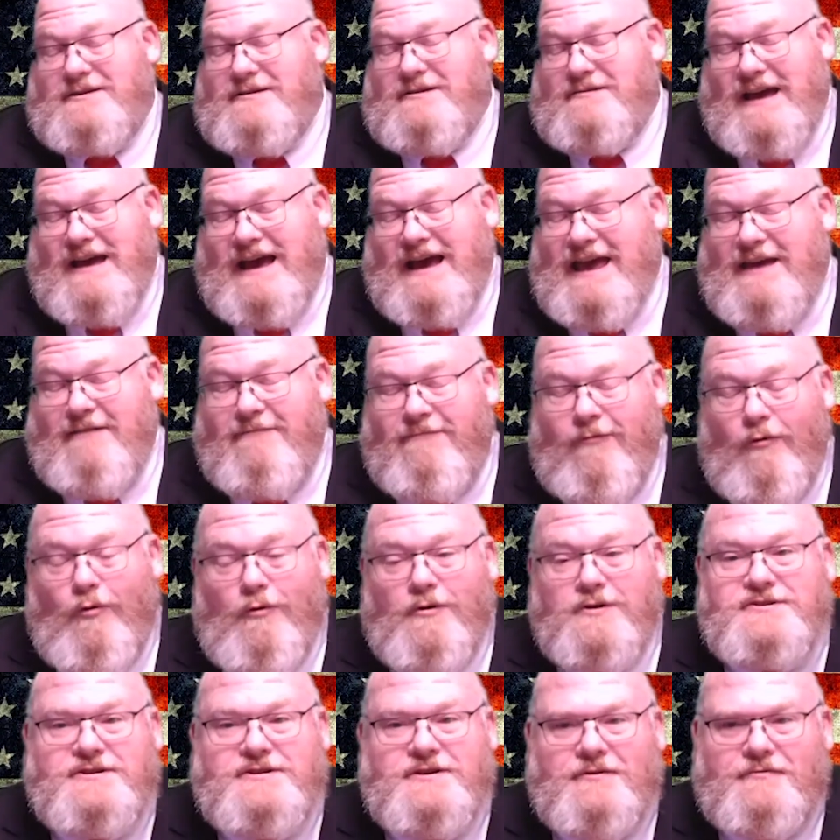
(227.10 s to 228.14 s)
have 4
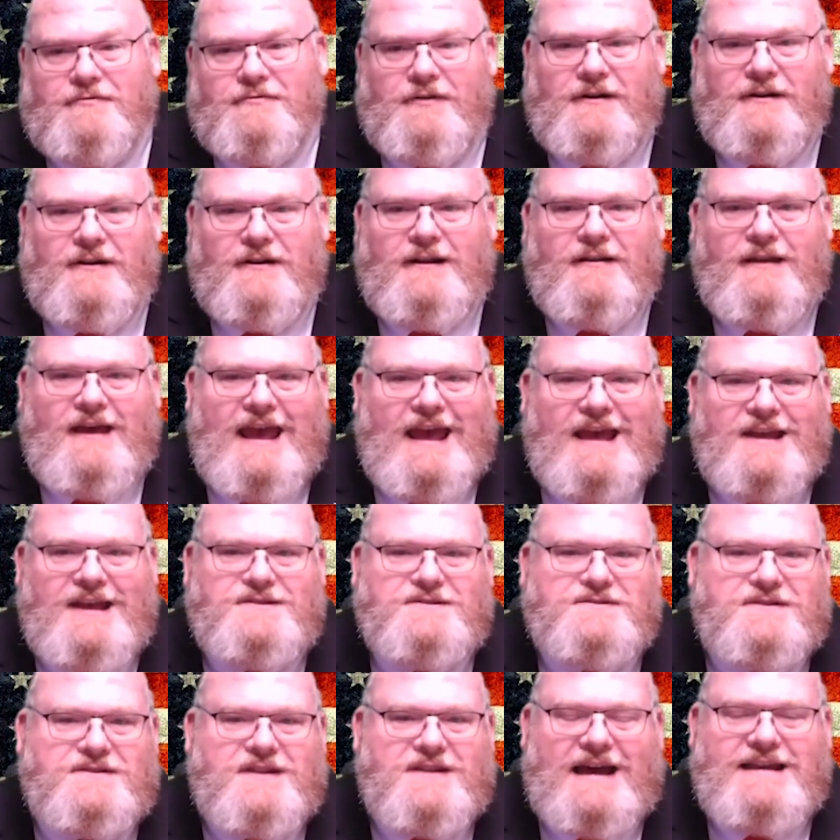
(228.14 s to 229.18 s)
children,
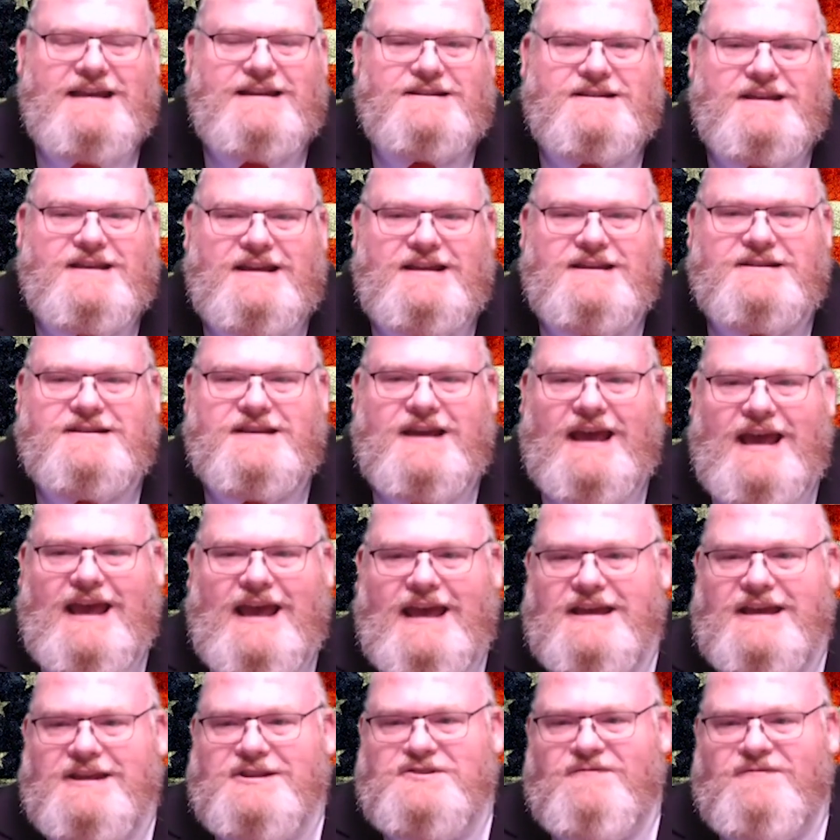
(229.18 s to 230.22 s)
ages 19 to
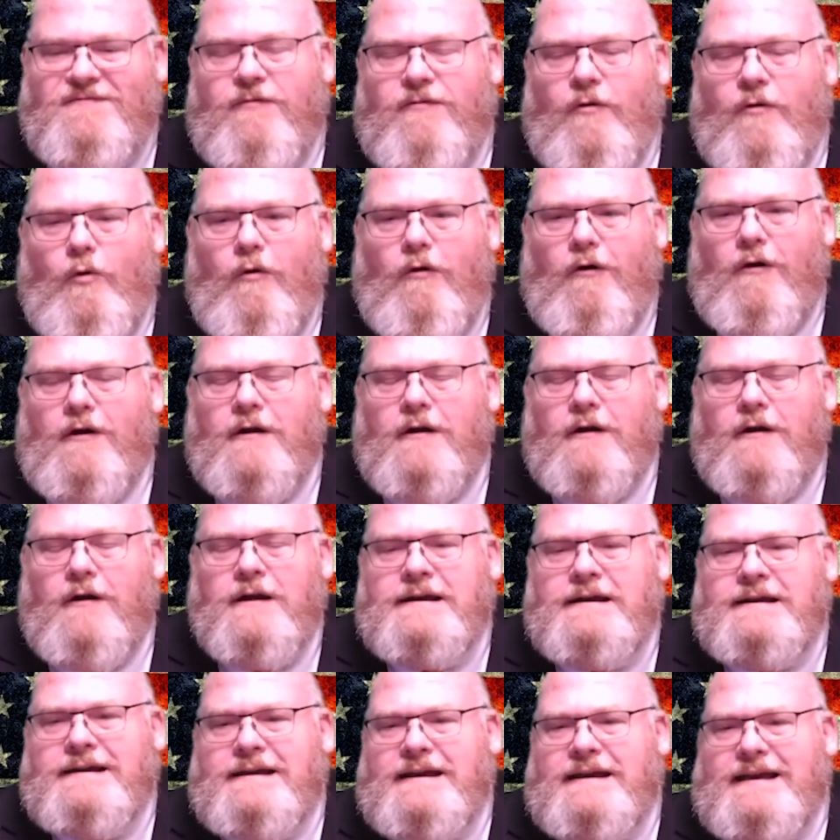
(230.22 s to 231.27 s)
age 4.
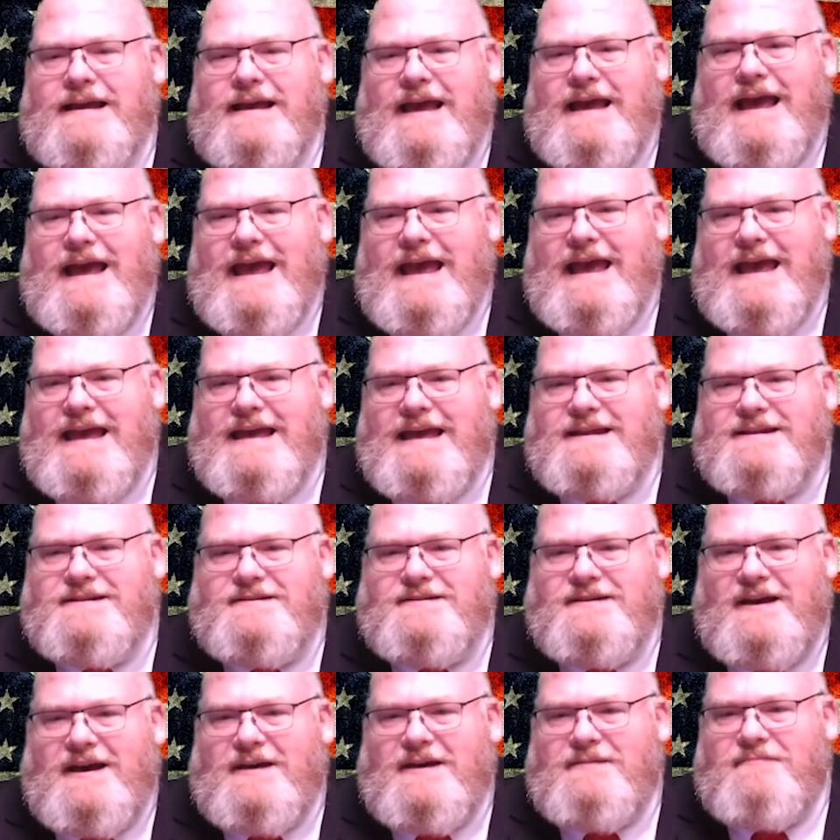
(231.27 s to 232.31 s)

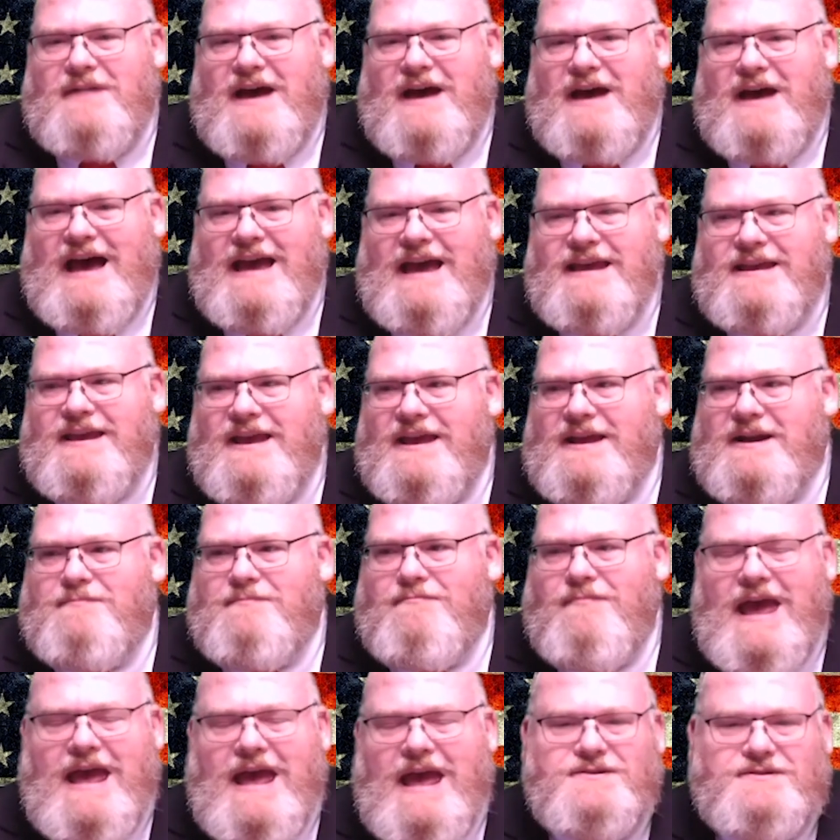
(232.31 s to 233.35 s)
And I can't
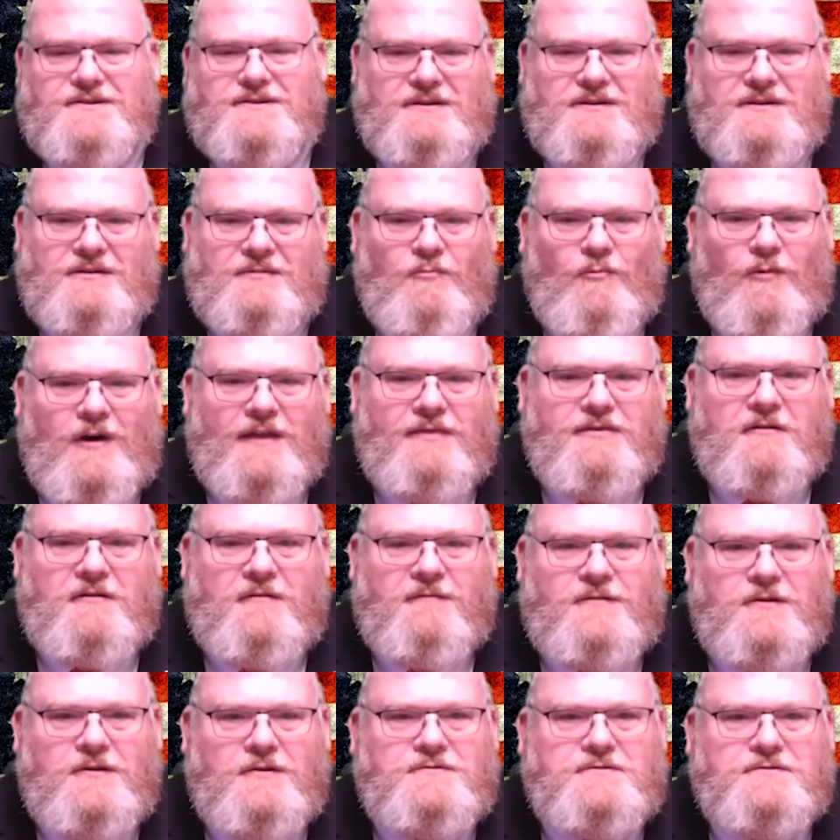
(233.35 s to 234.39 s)
imagine what their
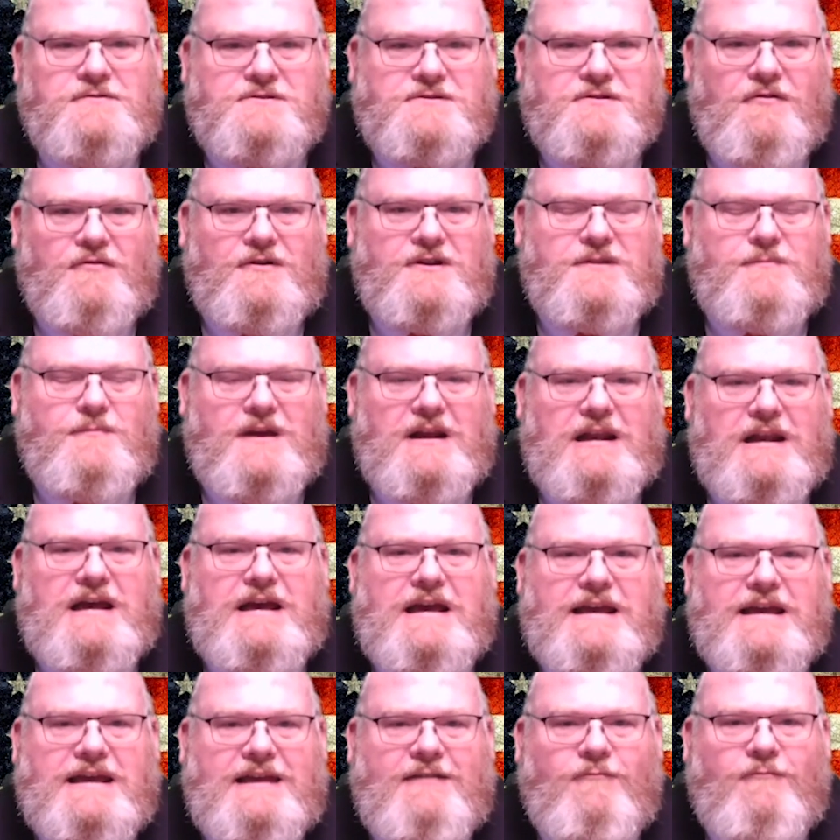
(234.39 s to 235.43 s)
future is going to be
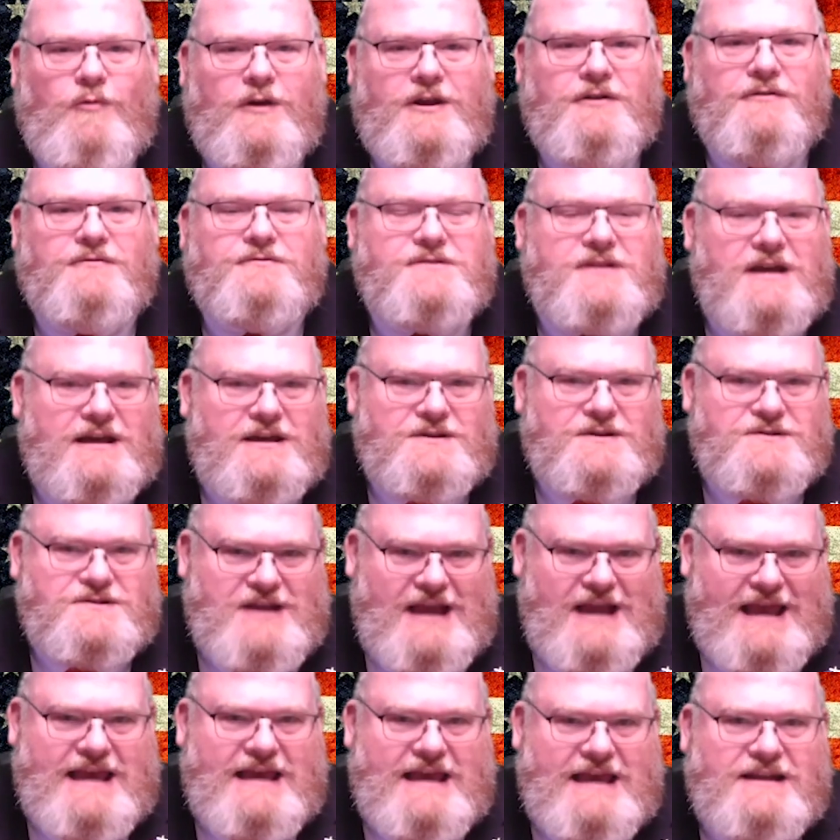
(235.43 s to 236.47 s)
like if we don't take a
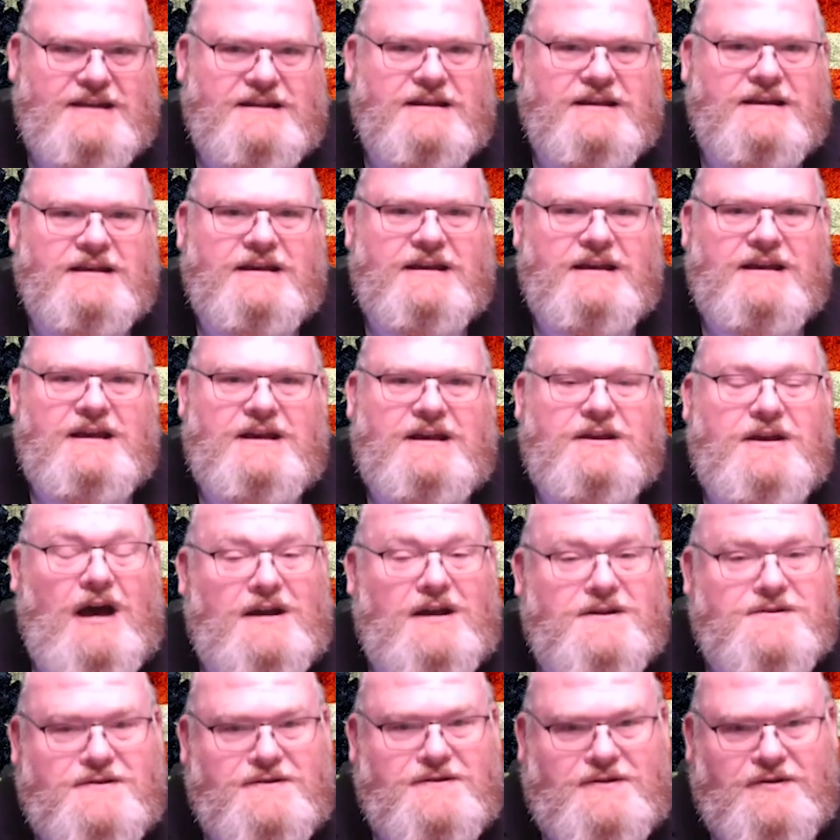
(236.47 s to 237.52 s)
stand
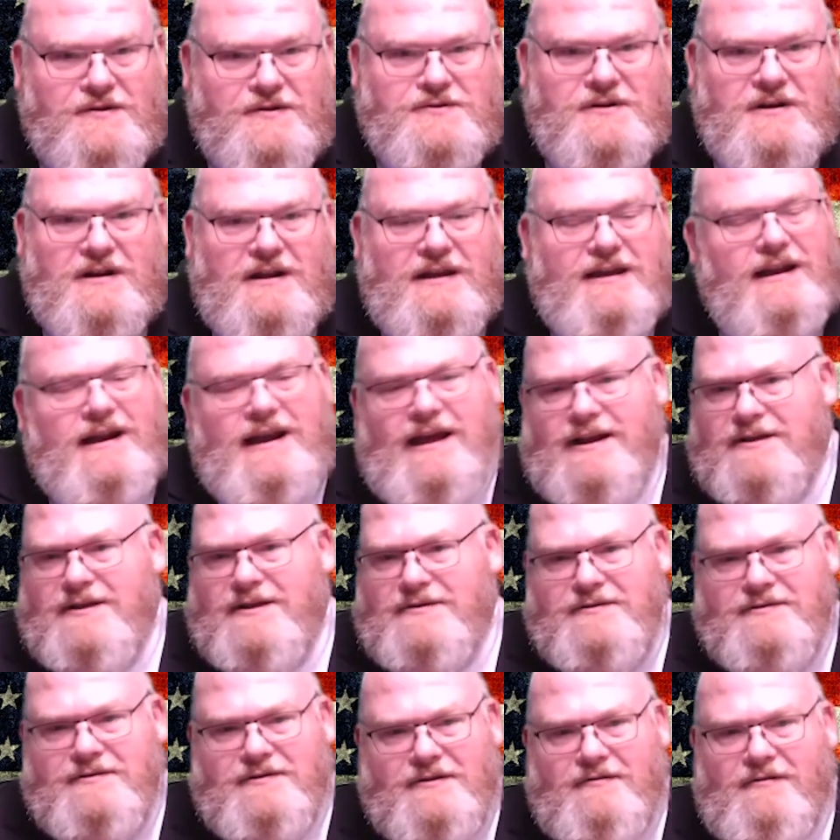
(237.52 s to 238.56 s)
constitutionally. And I know
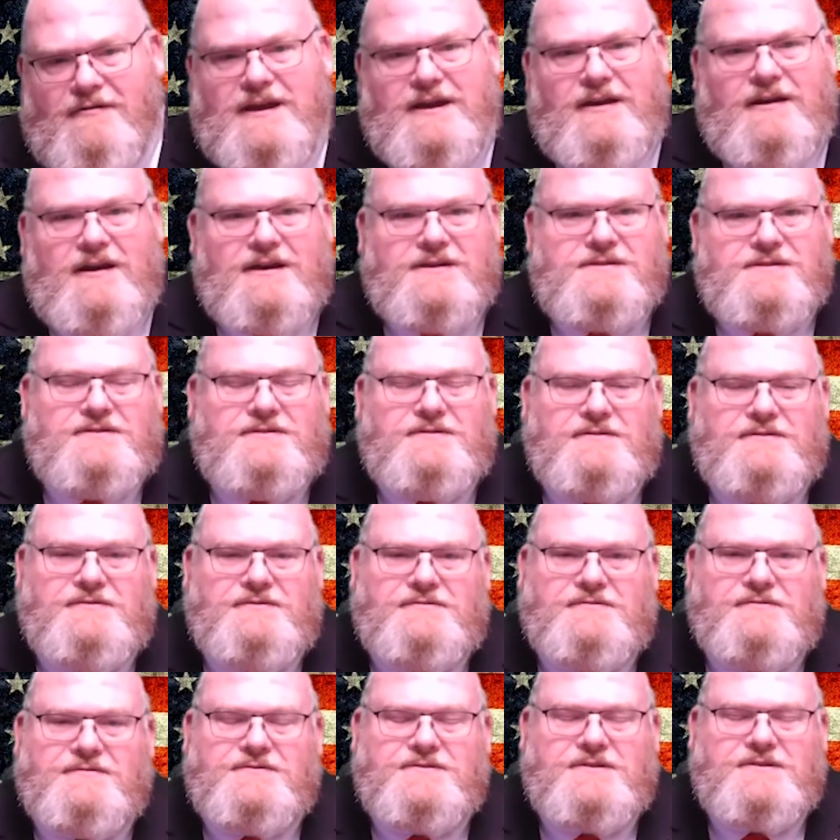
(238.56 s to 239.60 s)
you're a great
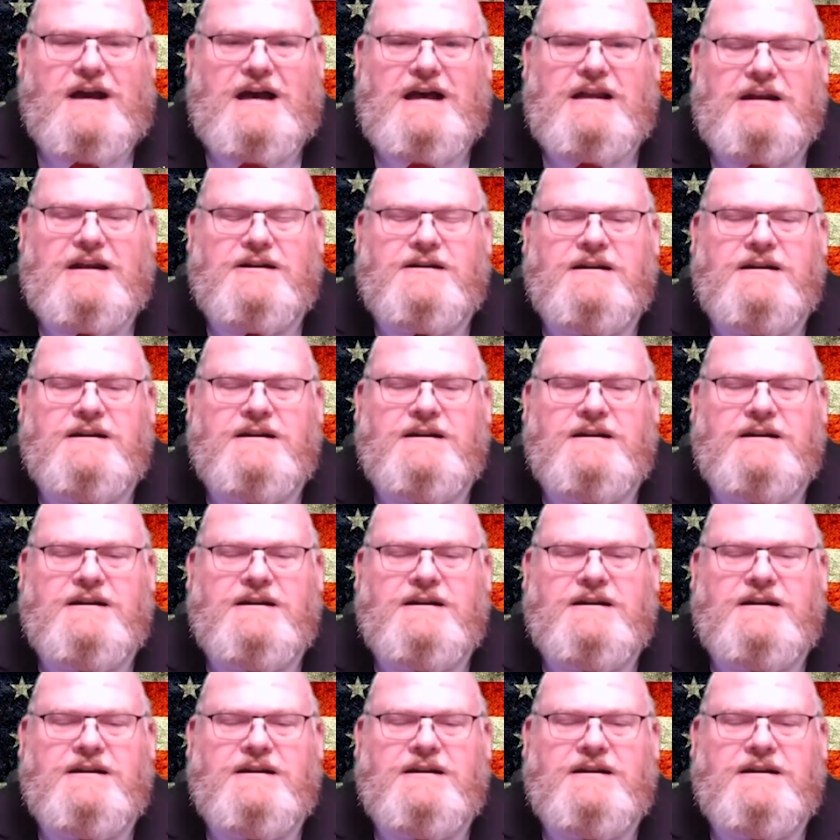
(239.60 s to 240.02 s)
constitutional scholar,